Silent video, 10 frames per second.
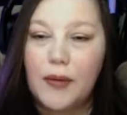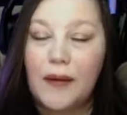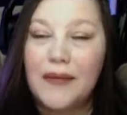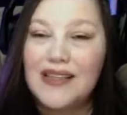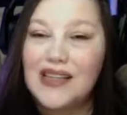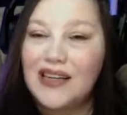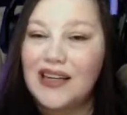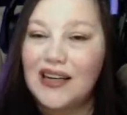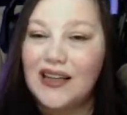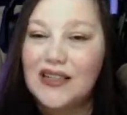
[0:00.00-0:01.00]
Problem is, I
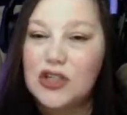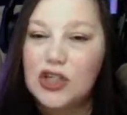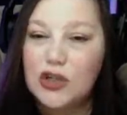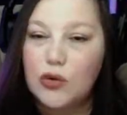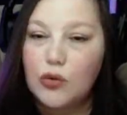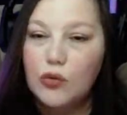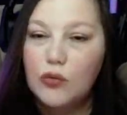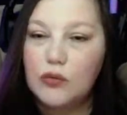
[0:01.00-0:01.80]
need at least two.